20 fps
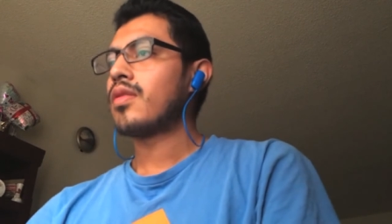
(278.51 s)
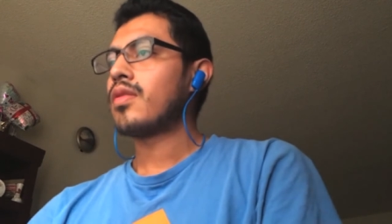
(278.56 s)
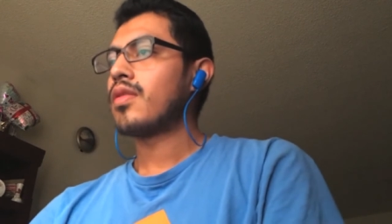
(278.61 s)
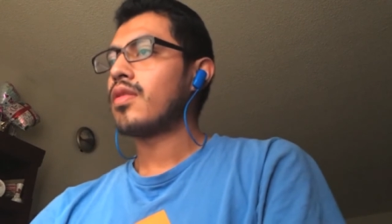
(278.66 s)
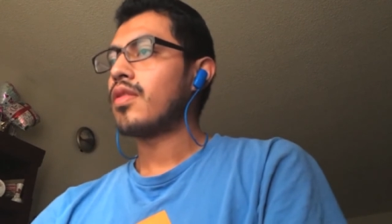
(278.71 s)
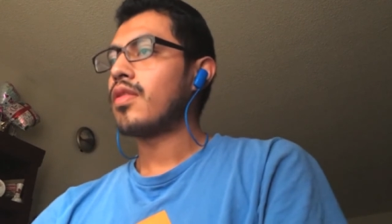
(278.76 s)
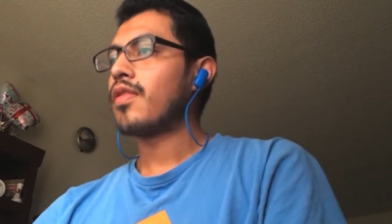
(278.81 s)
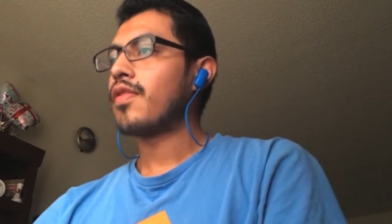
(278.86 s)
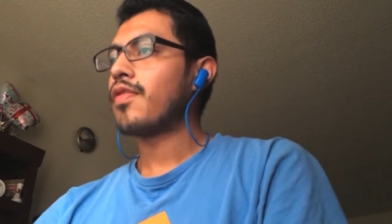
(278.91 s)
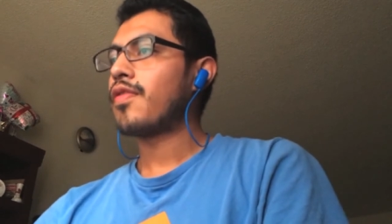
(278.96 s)

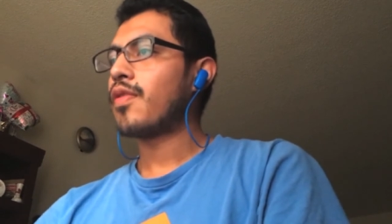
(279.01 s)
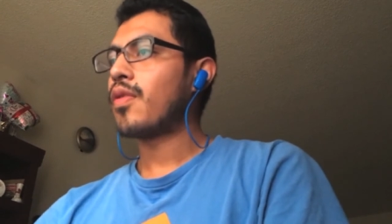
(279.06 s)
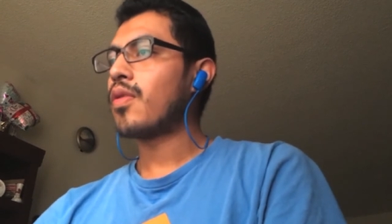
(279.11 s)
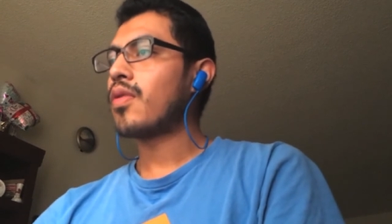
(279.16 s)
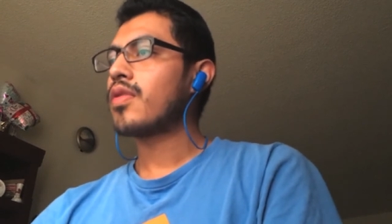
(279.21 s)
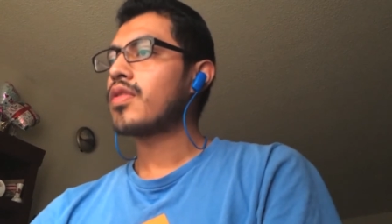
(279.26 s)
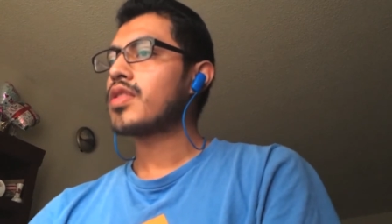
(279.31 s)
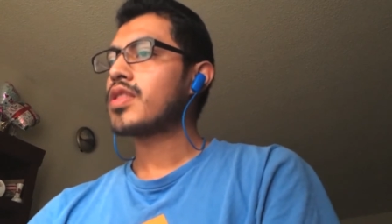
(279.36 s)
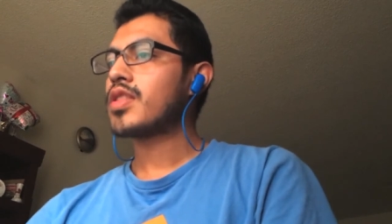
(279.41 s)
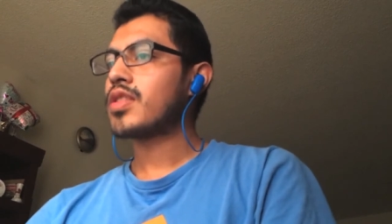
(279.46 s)
The fourth
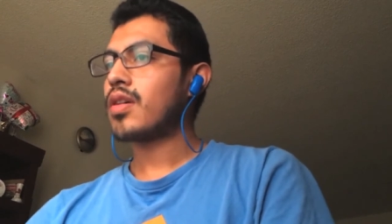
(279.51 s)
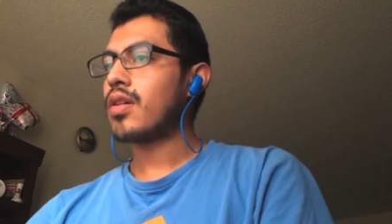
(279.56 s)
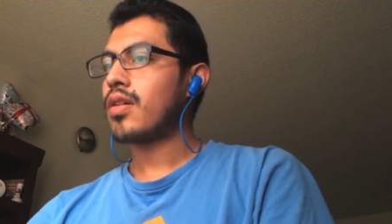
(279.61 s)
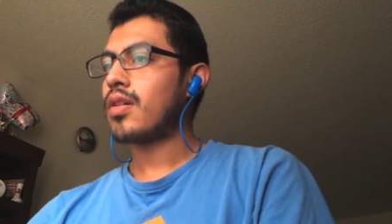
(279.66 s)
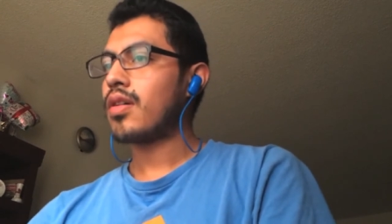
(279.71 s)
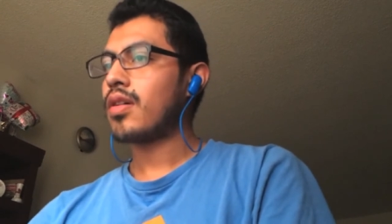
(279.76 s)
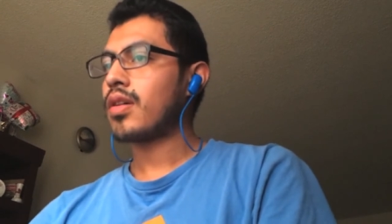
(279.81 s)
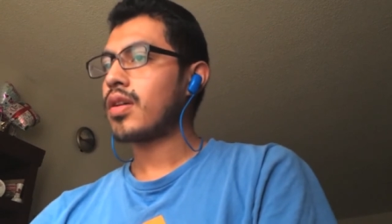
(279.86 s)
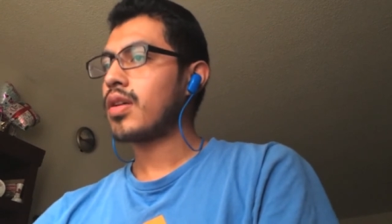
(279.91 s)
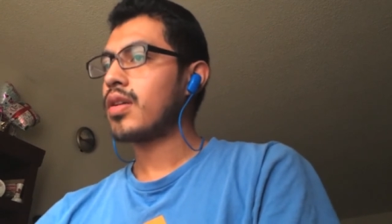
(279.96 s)

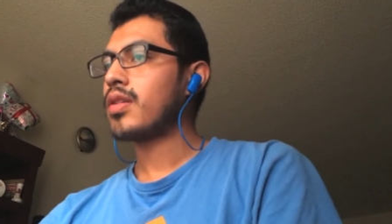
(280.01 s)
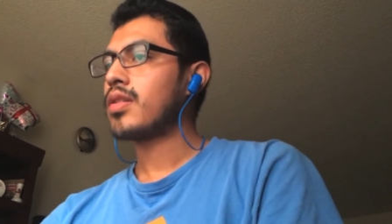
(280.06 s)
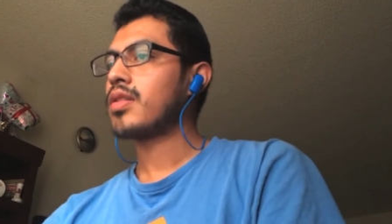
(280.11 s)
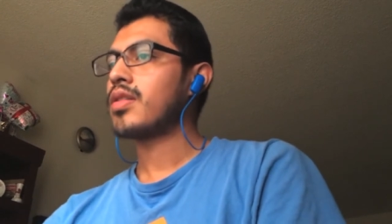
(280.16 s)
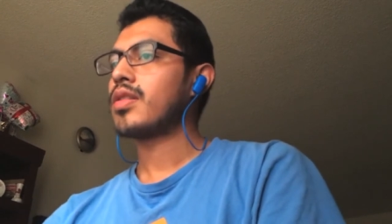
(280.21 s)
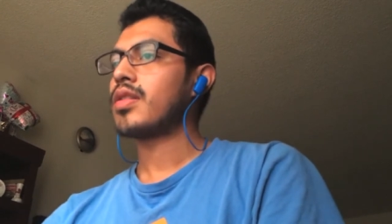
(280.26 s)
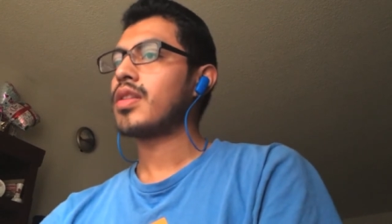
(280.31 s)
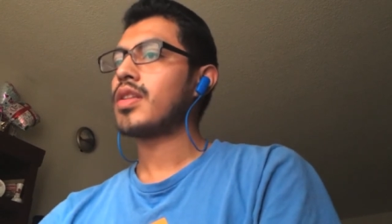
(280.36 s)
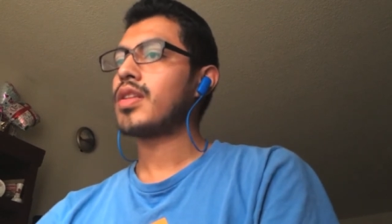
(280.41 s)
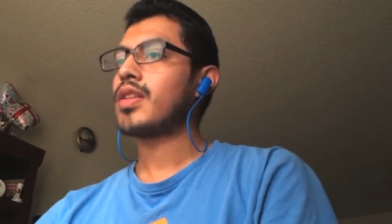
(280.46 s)
song
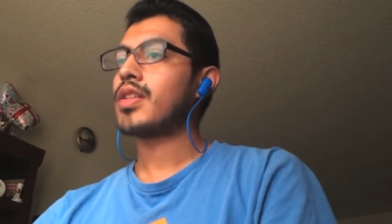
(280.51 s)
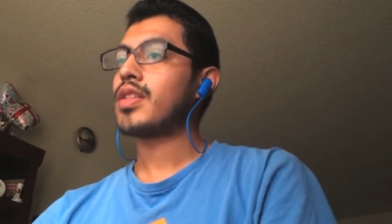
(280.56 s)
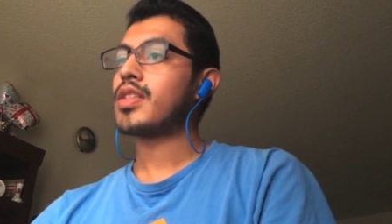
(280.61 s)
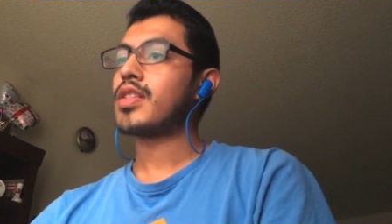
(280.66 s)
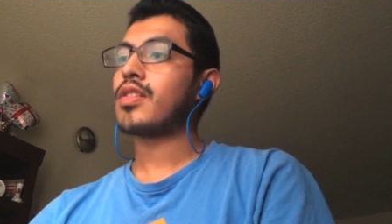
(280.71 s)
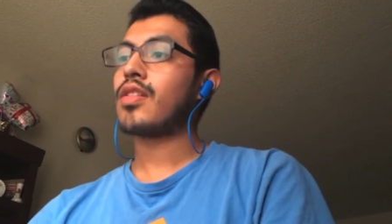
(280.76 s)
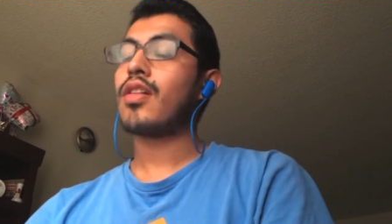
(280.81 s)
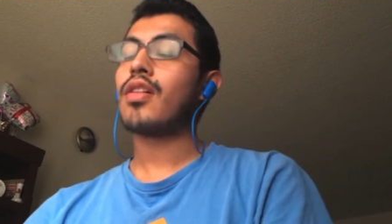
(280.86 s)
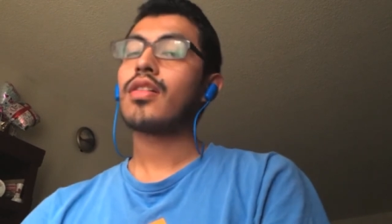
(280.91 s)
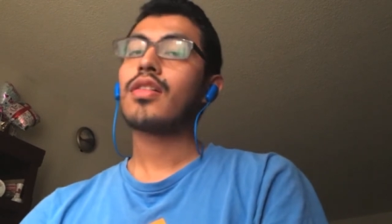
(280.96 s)
is
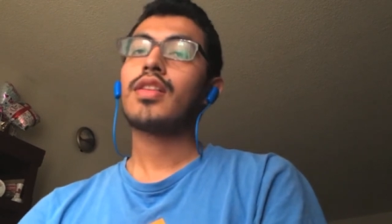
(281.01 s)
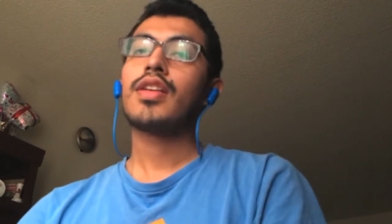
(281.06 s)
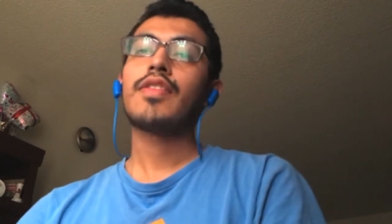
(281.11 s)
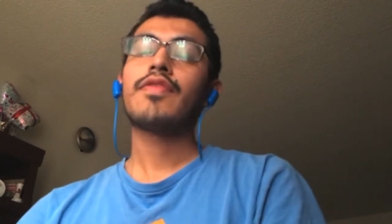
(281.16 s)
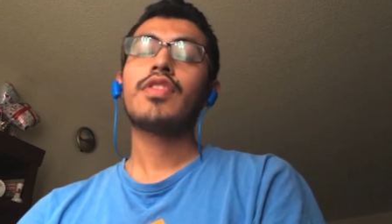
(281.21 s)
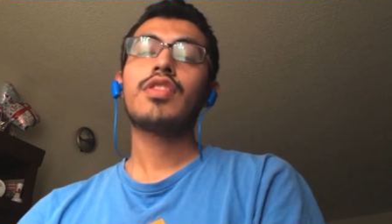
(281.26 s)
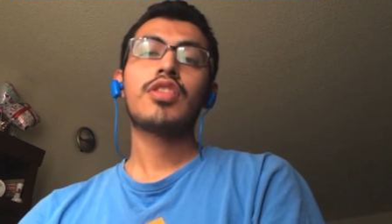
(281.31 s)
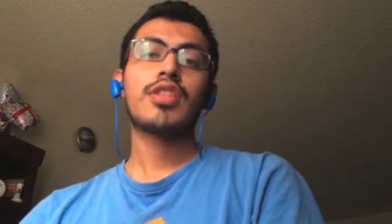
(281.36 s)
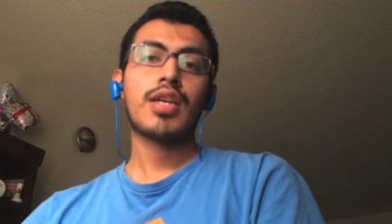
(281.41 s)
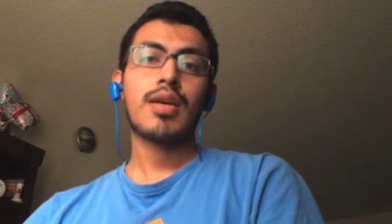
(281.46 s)
Long Live the
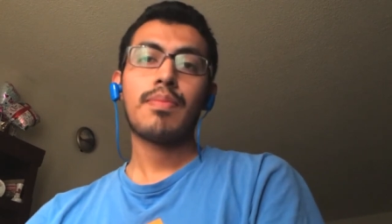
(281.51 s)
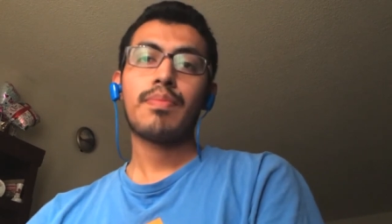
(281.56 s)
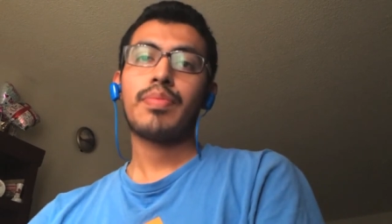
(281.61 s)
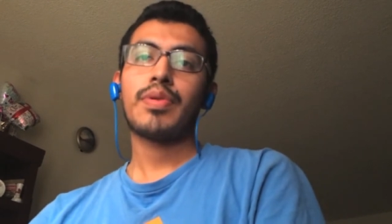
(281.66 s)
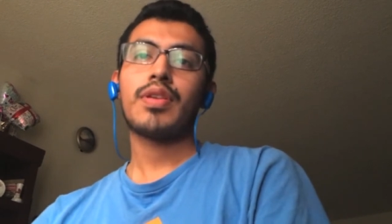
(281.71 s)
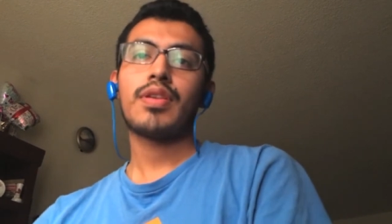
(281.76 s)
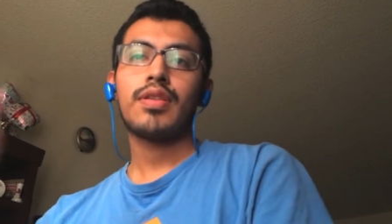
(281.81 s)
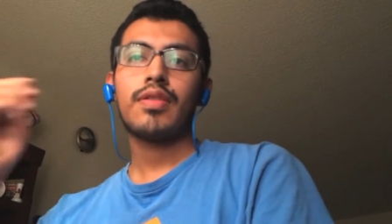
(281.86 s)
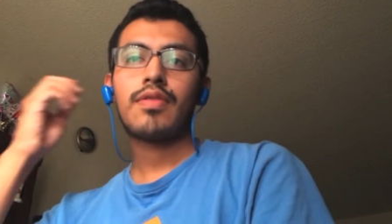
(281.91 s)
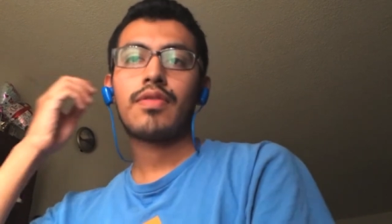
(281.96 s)

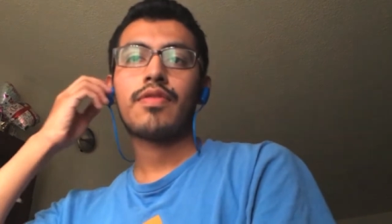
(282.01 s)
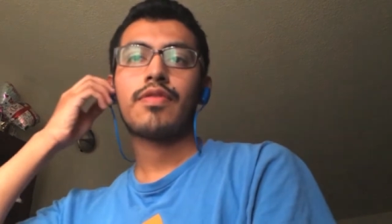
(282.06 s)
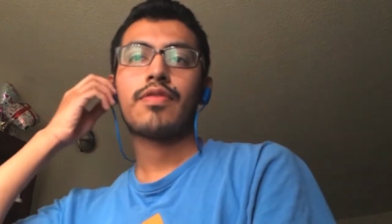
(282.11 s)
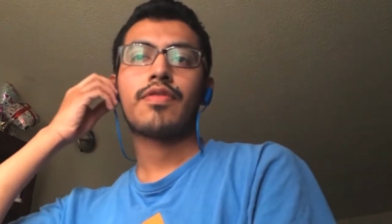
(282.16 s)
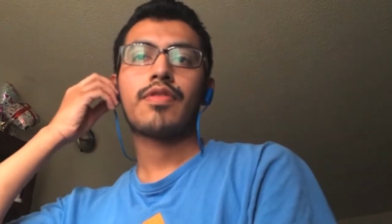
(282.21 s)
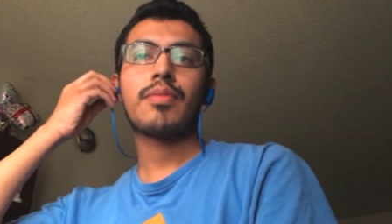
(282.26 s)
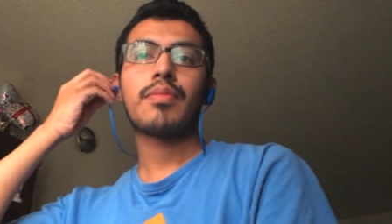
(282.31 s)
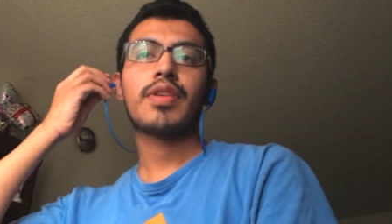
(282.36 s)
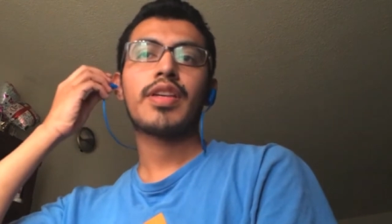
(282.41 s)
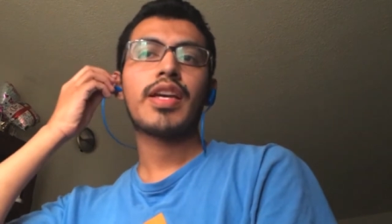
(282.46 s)
Champion
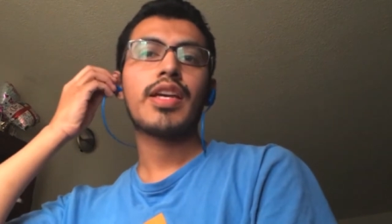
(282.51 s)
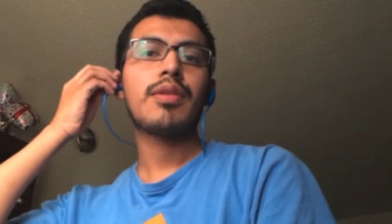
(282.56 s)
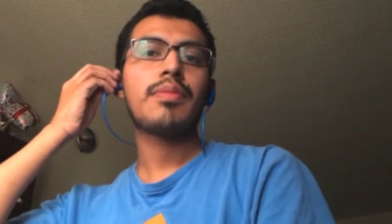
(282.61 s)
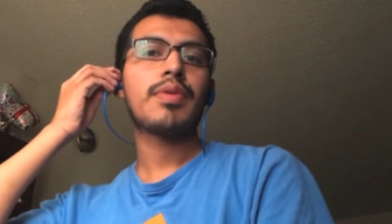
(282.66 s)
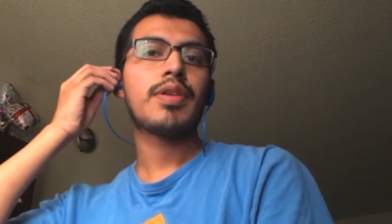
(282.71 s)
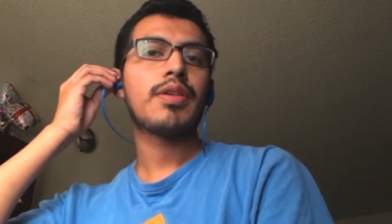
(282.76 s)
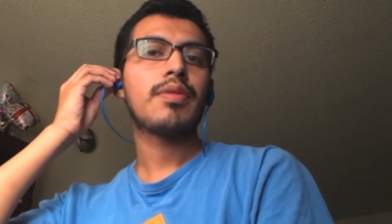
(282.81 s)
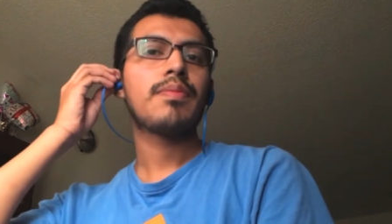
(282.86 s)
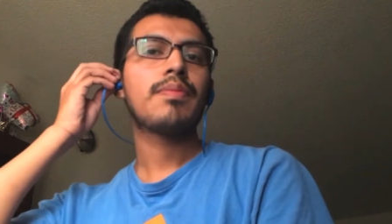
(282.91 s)
from KB.